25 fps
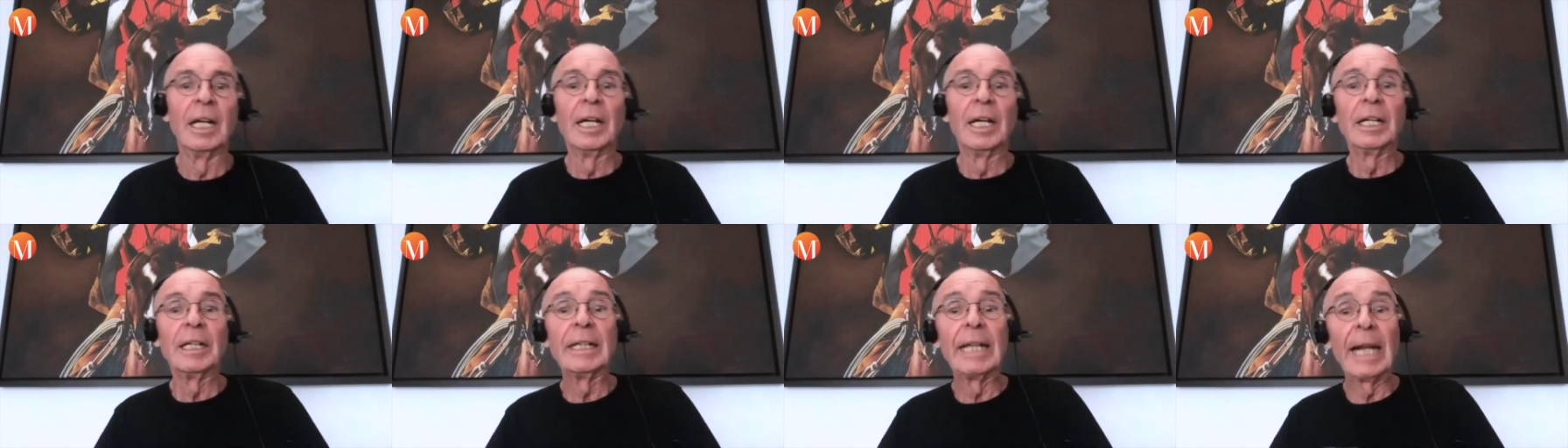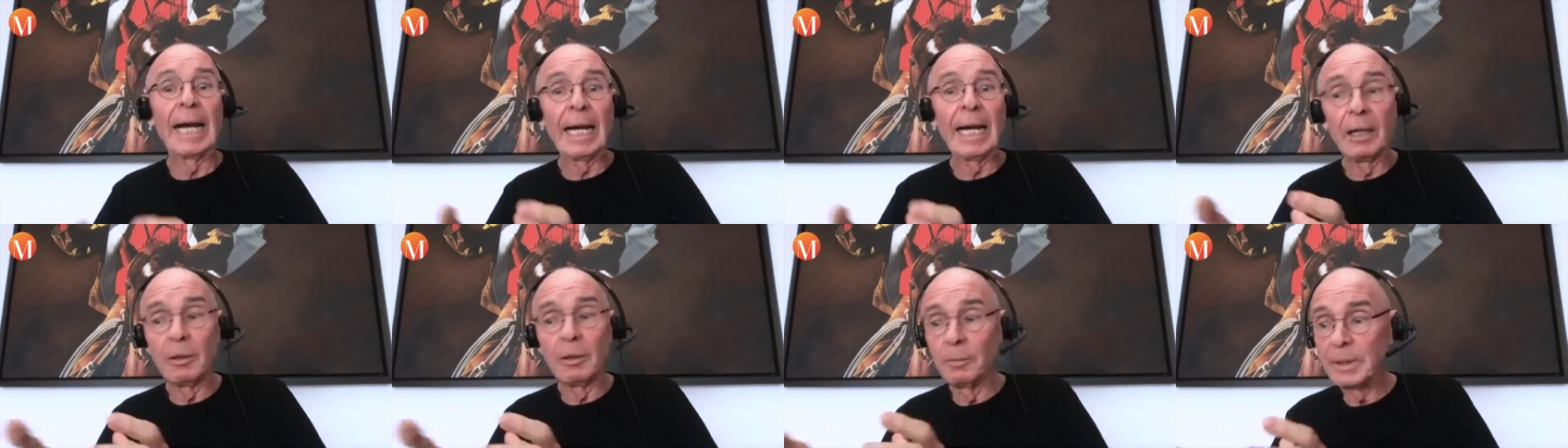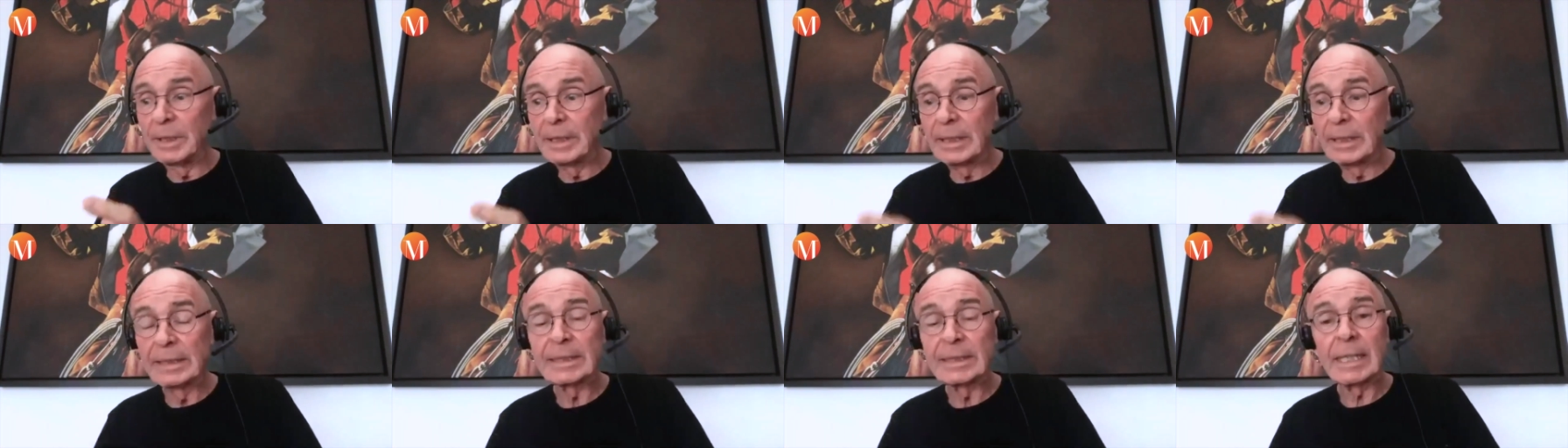Now
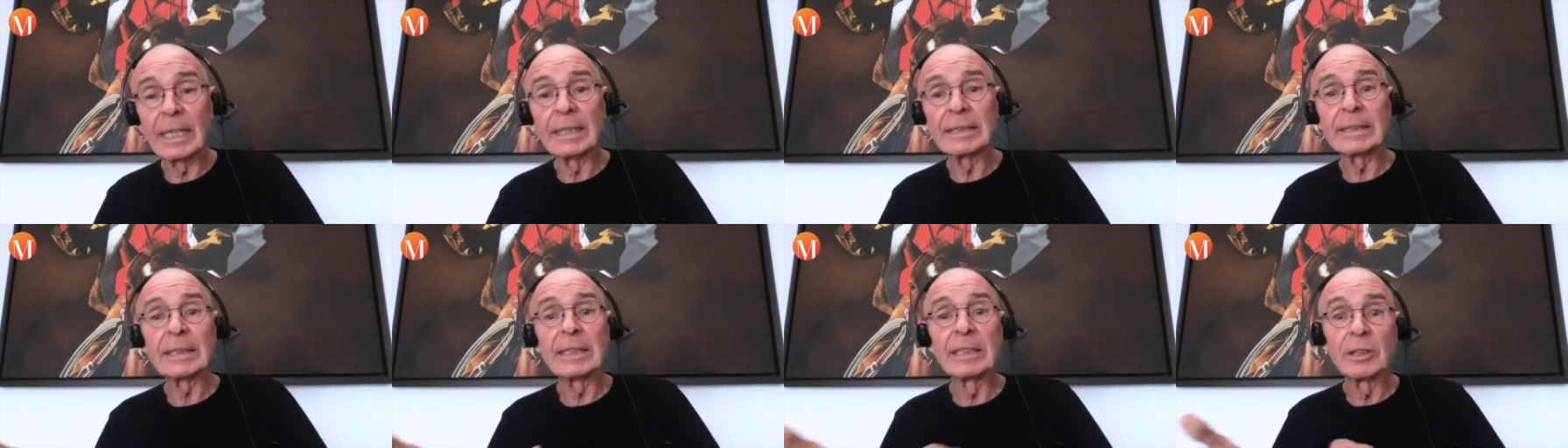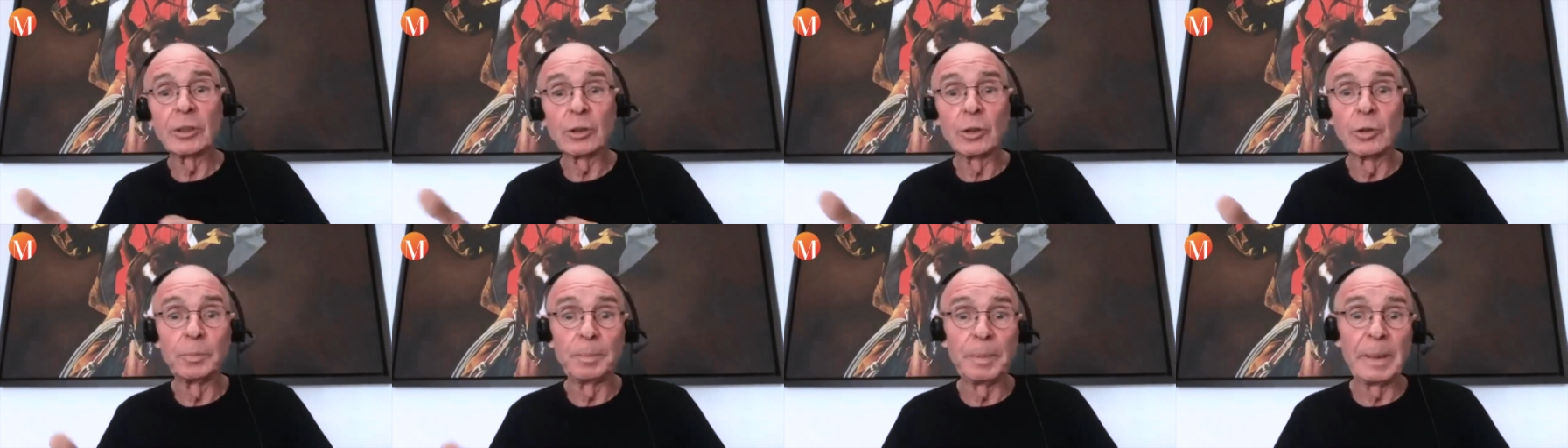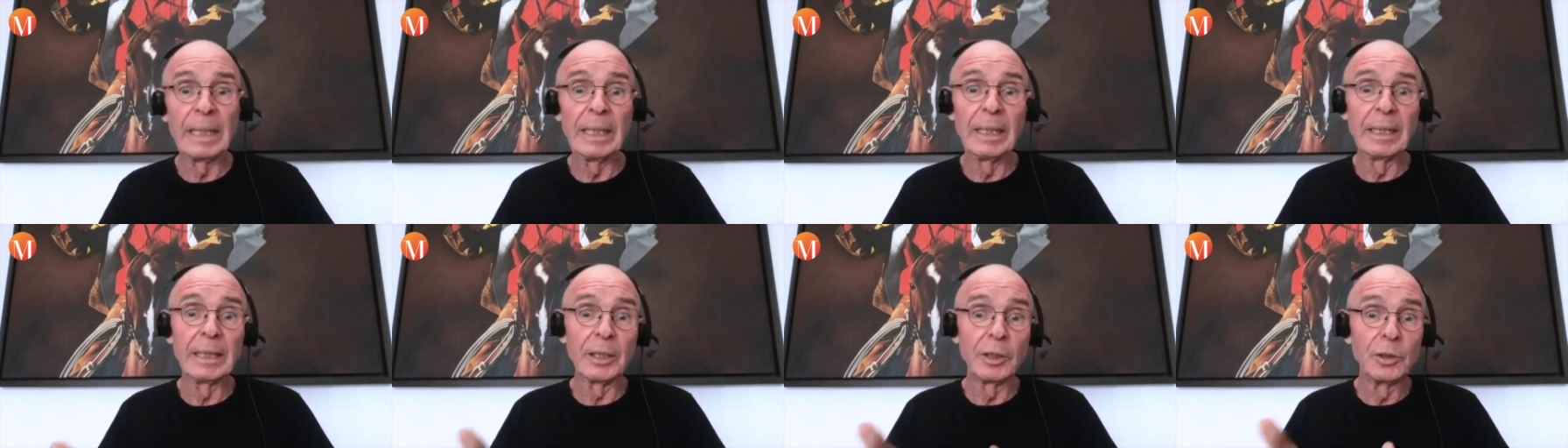we're discussing to
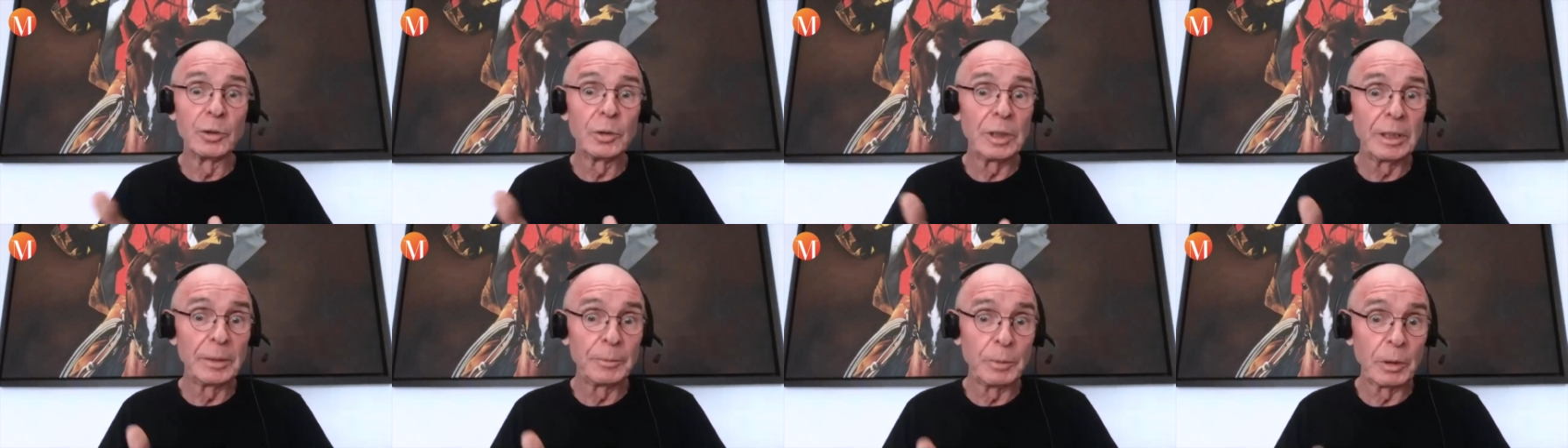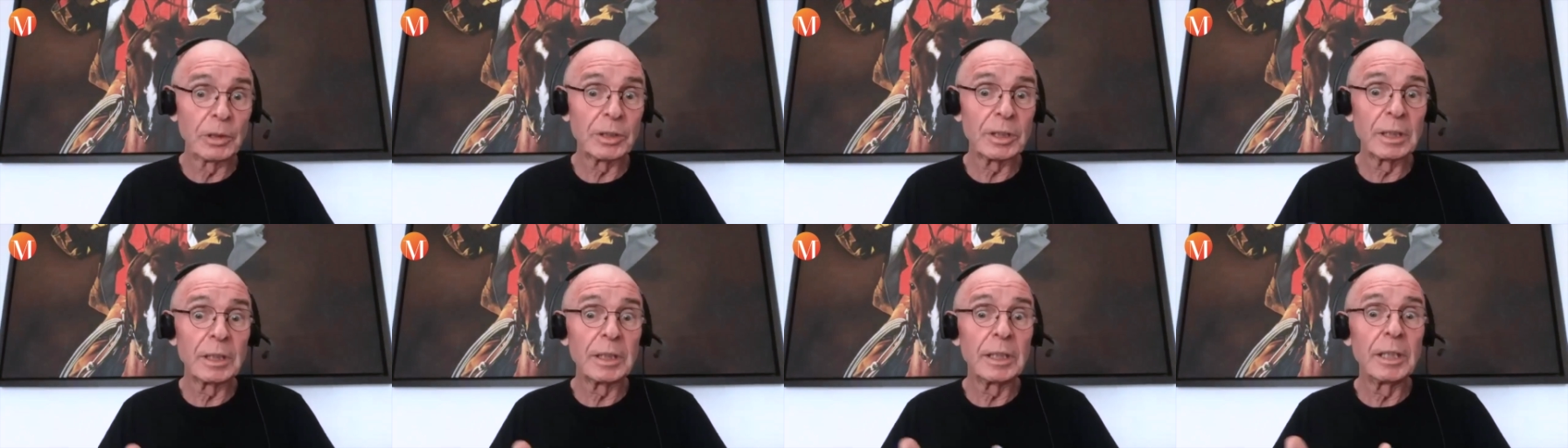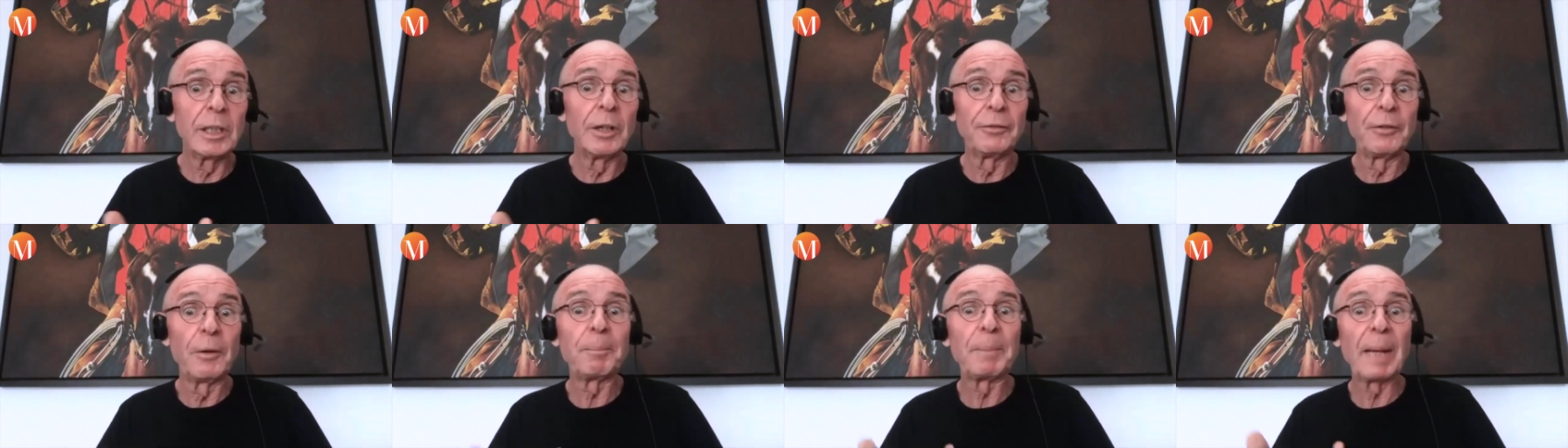build a university
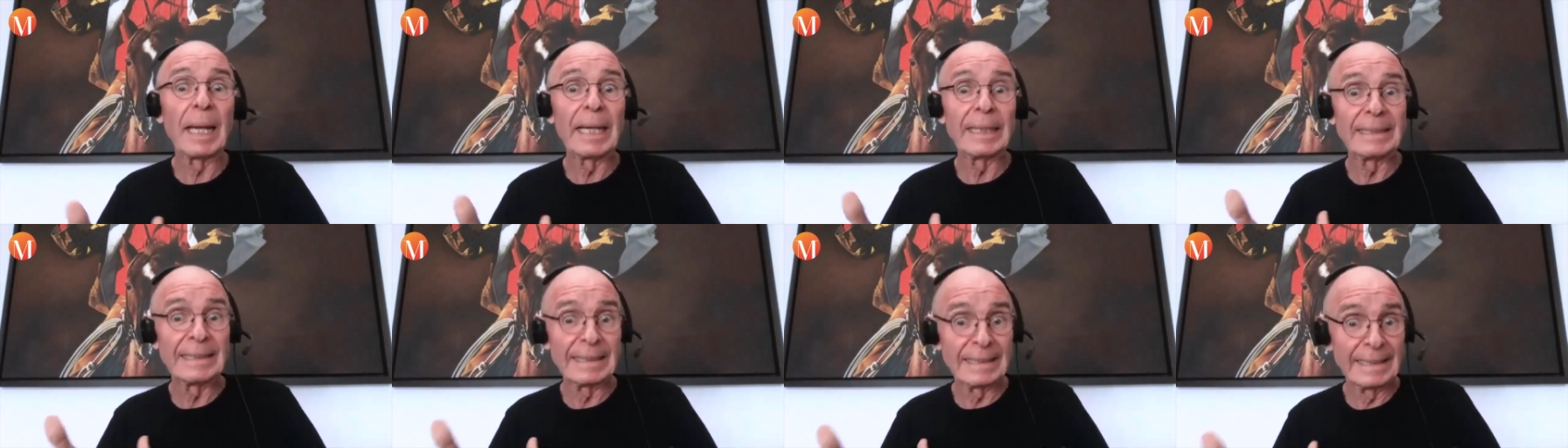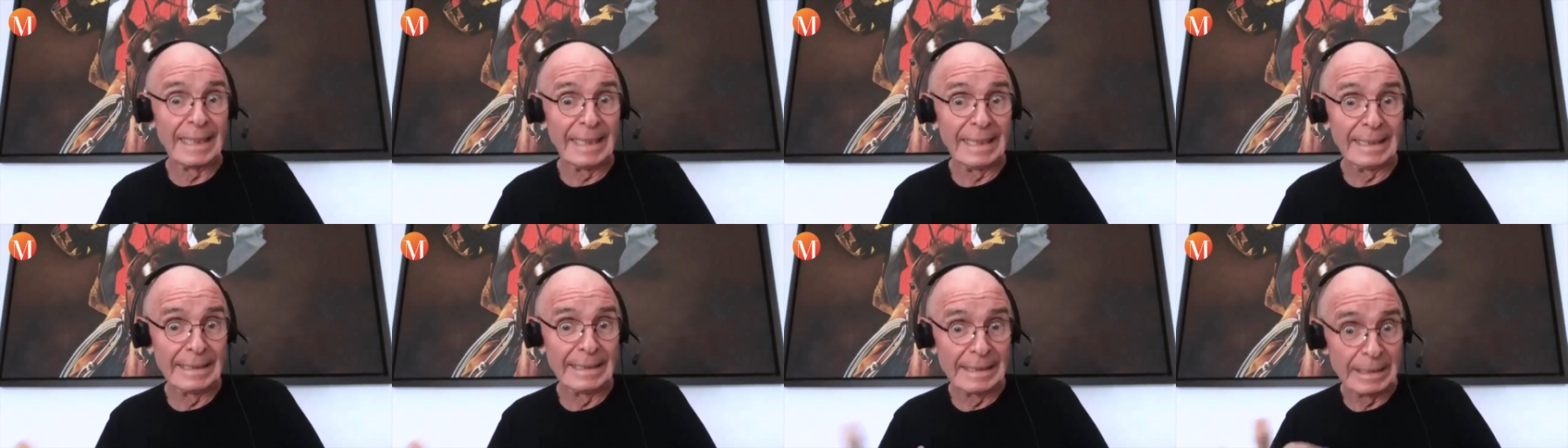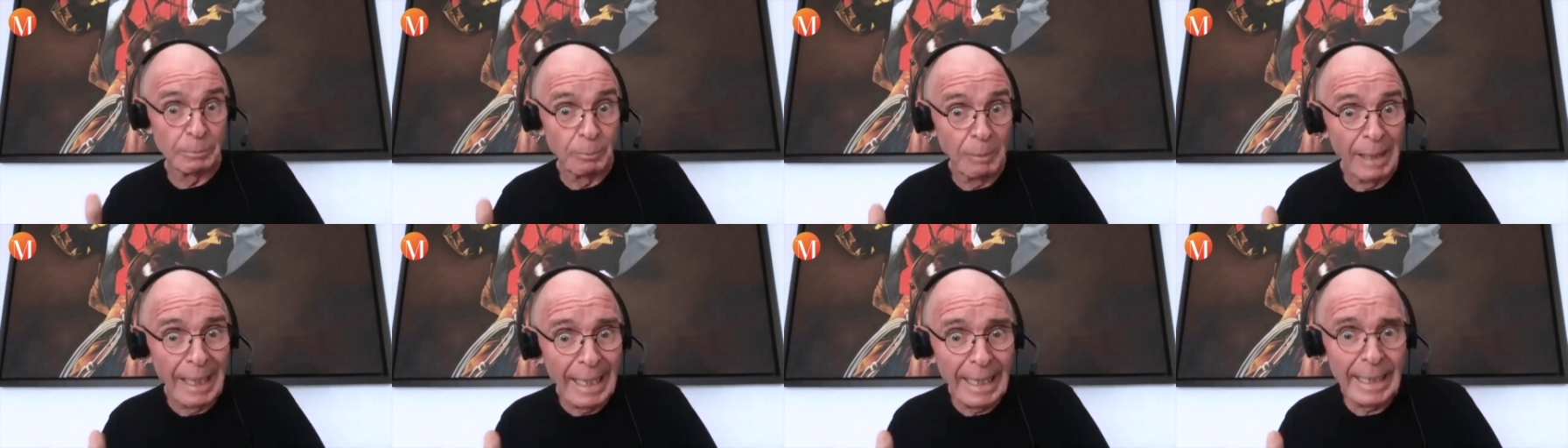of applied
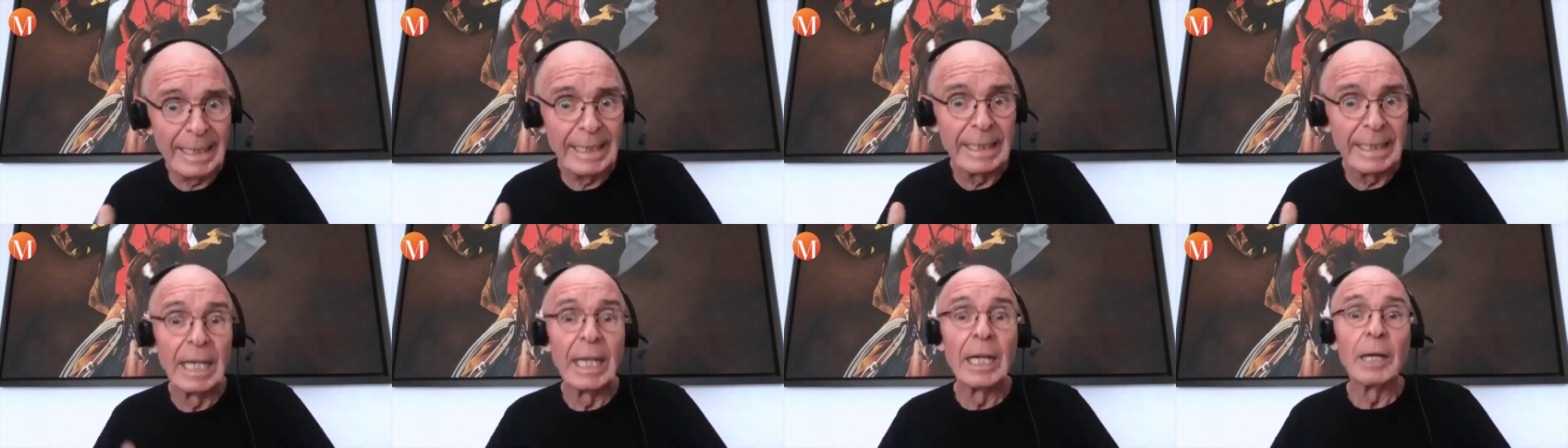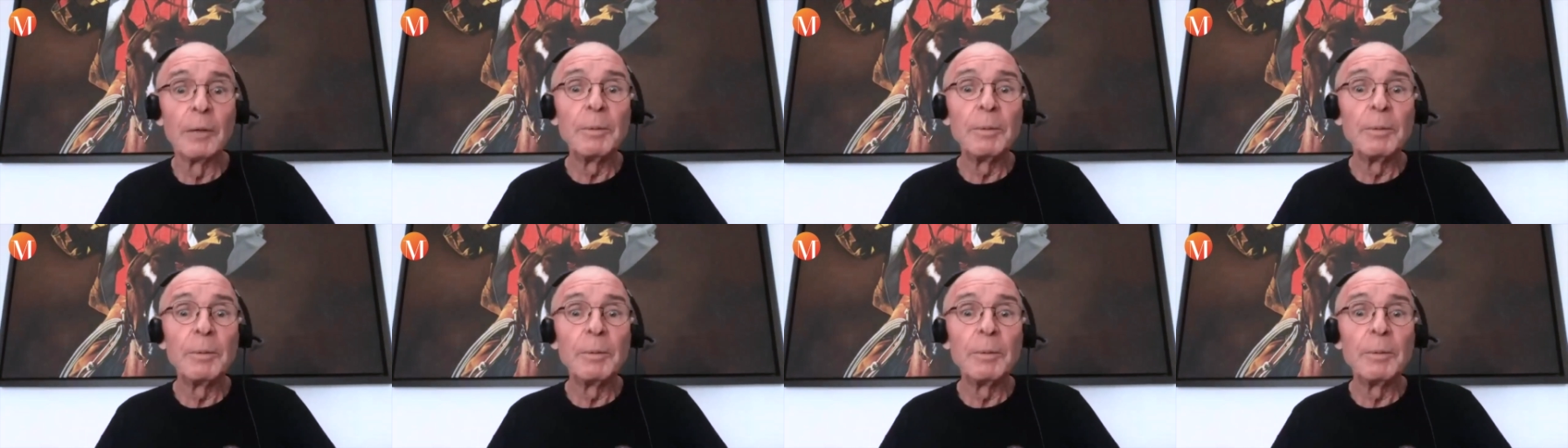science. Why?